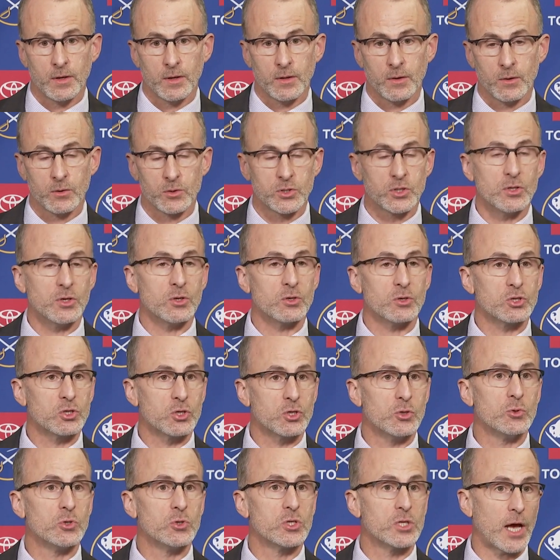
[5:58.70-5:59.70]
There's
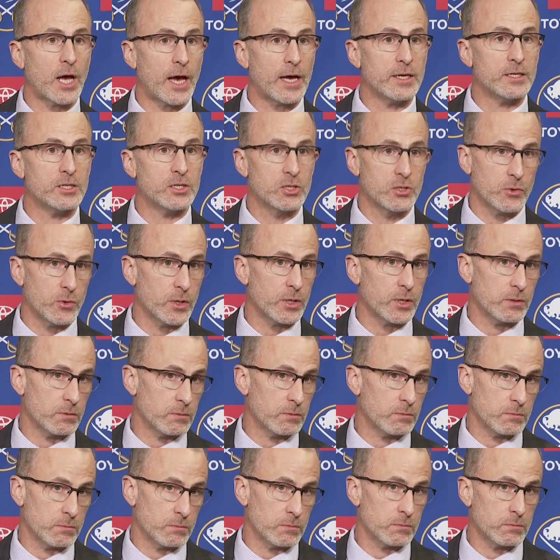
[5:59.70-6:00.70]
two sides to it,
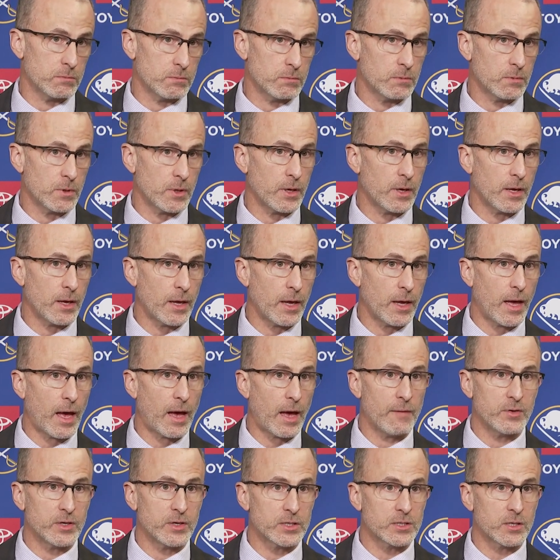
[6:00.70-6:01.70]

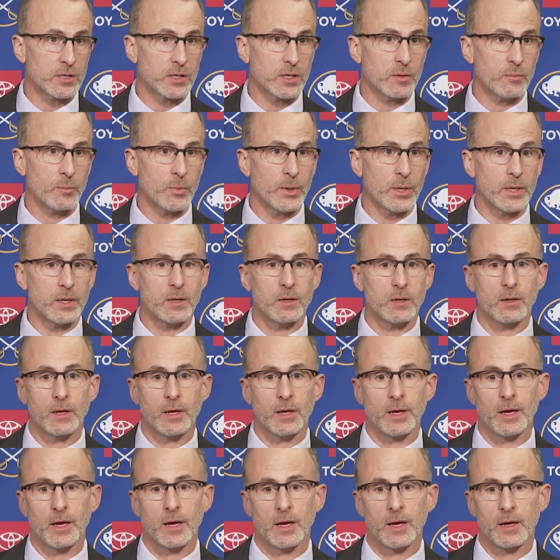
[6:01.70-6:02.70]
obviously, but
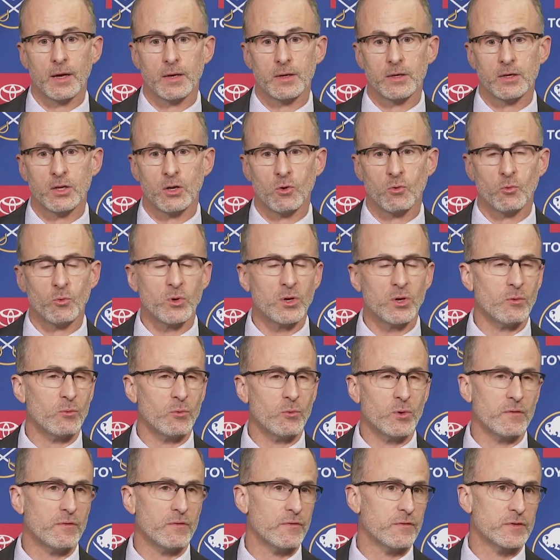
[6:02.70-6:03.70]
you know,
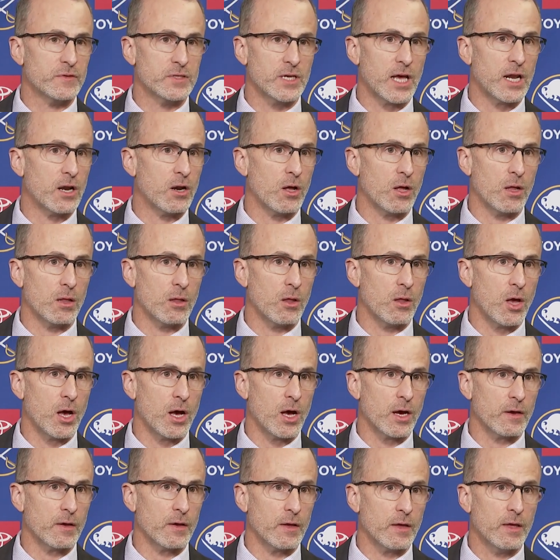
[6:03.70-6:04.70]
we've said it all
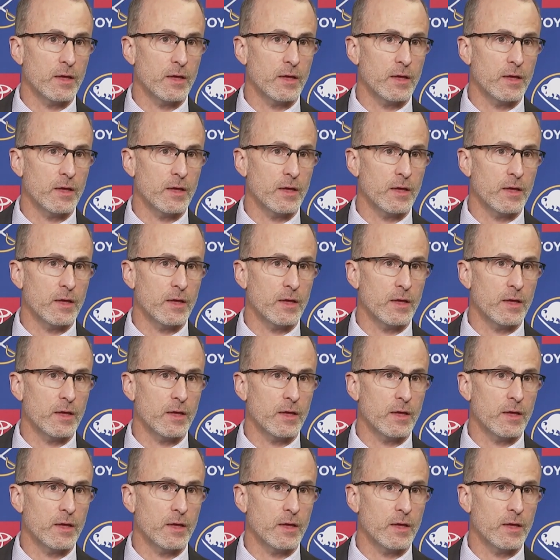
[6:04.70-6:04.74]
along.